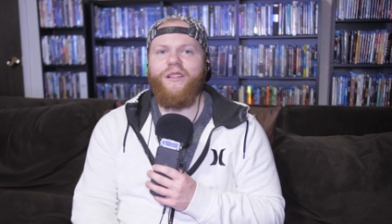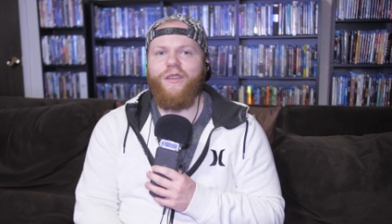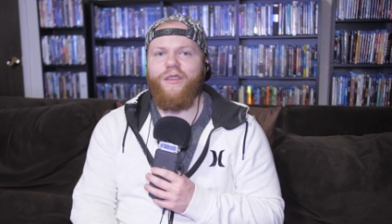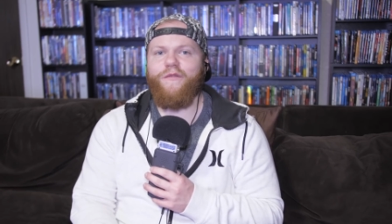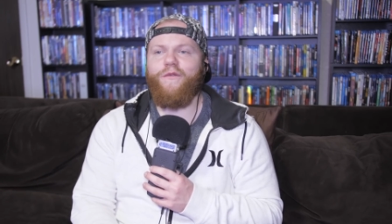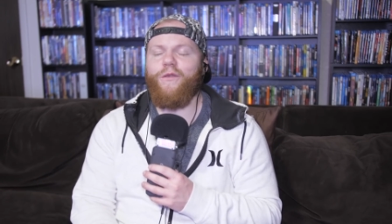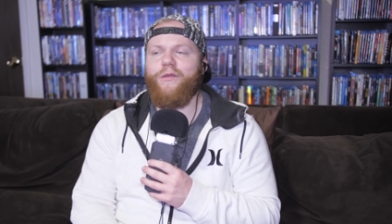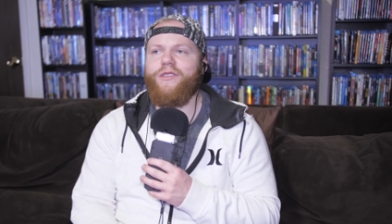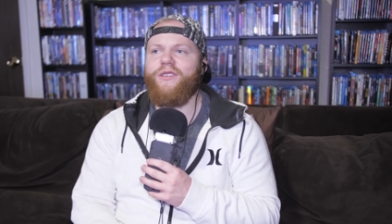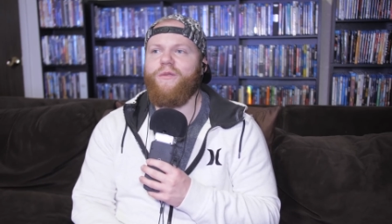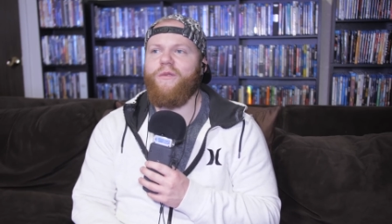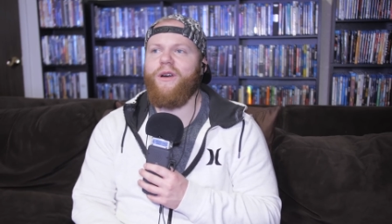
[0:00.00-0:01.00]
Looking
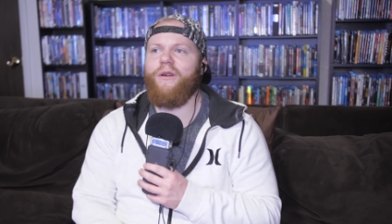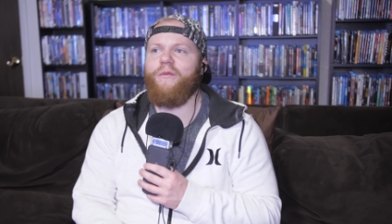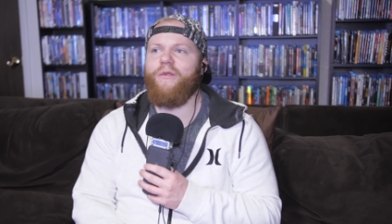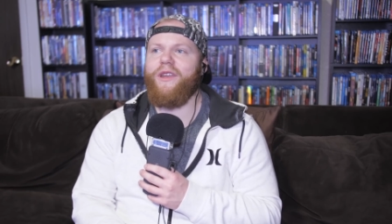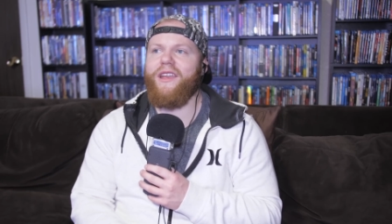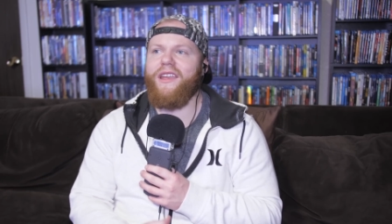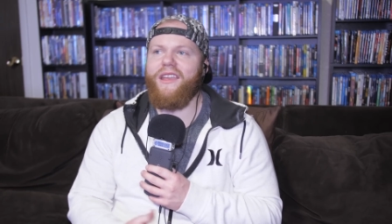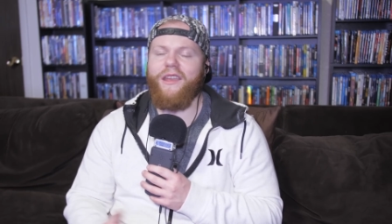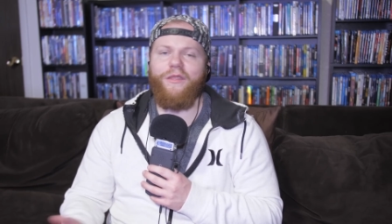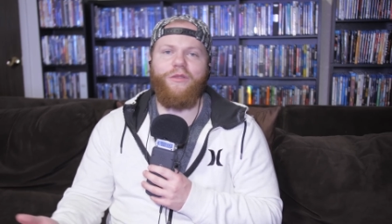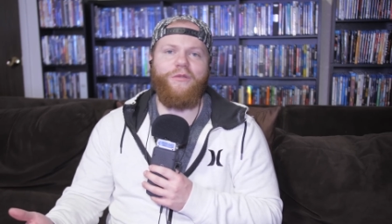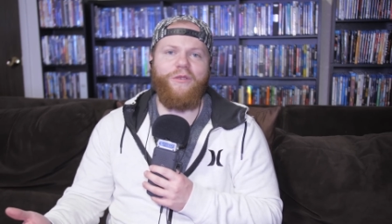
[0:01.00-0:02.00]
forward to what we
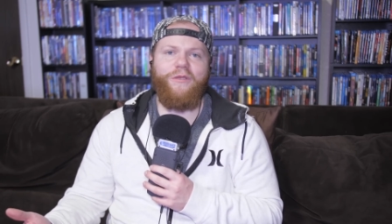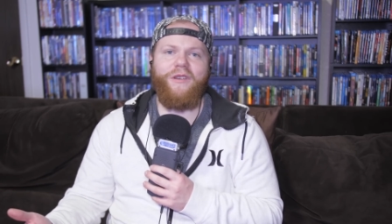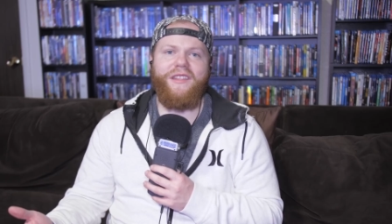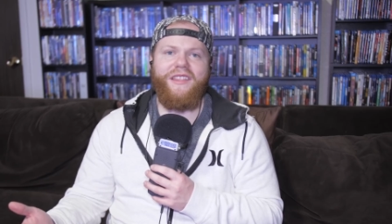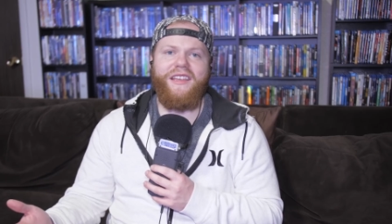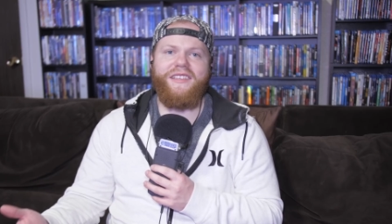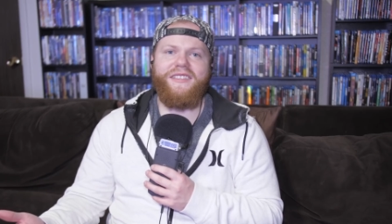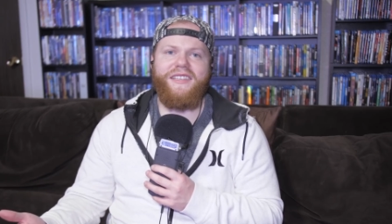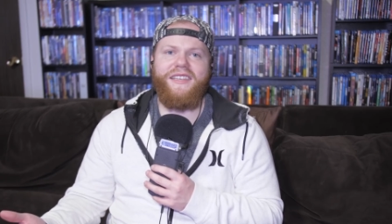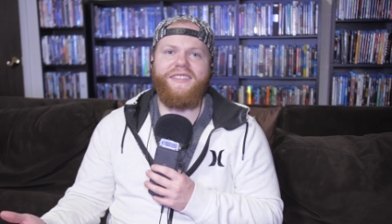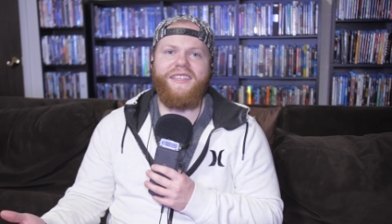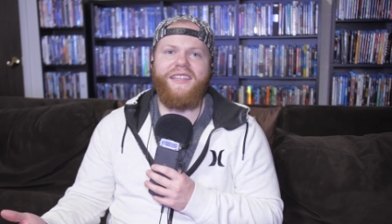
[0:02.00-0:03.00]
get through in this
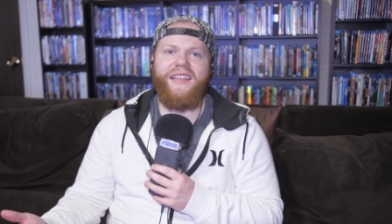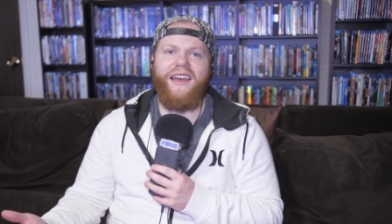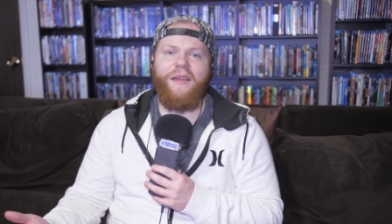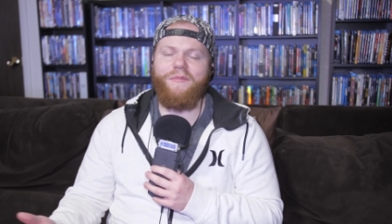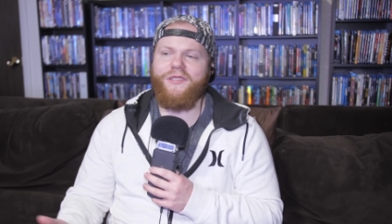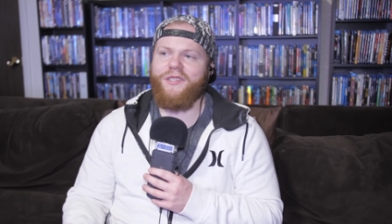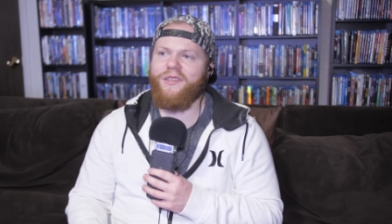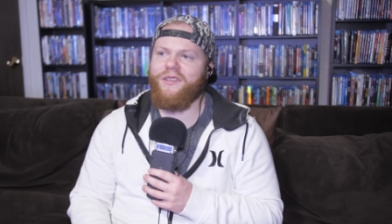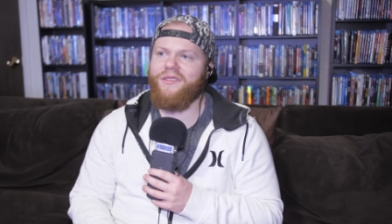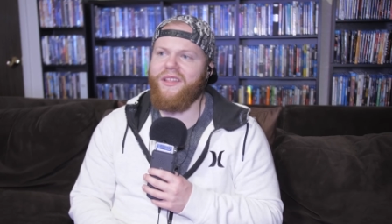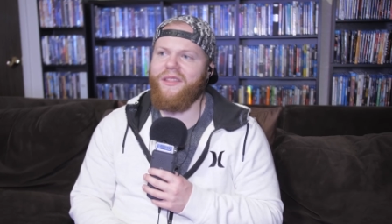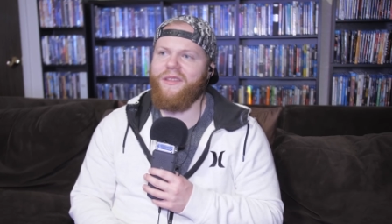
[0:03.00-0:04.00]
season. I'm
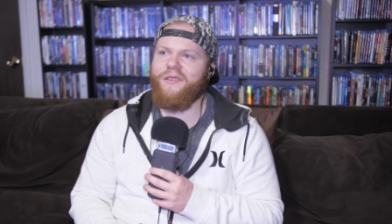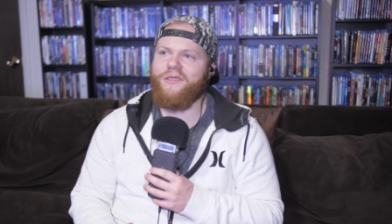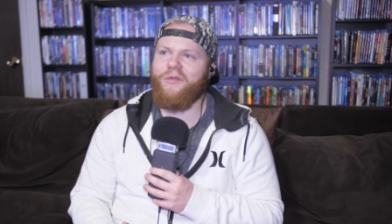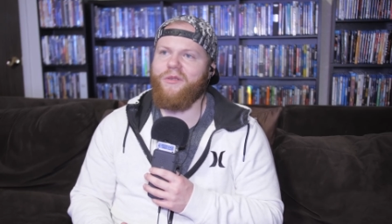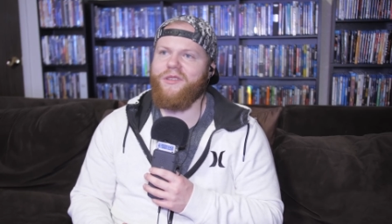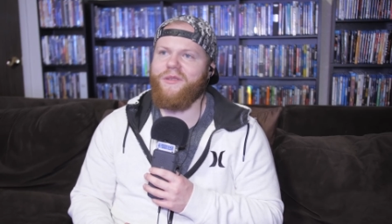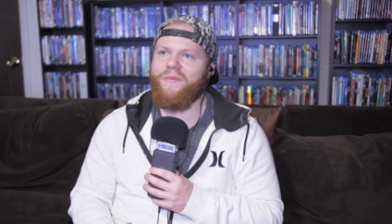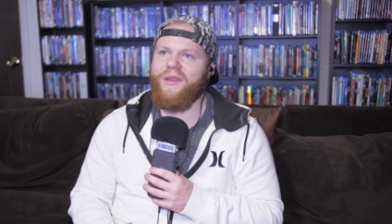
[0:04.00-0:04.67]
sure that there's going to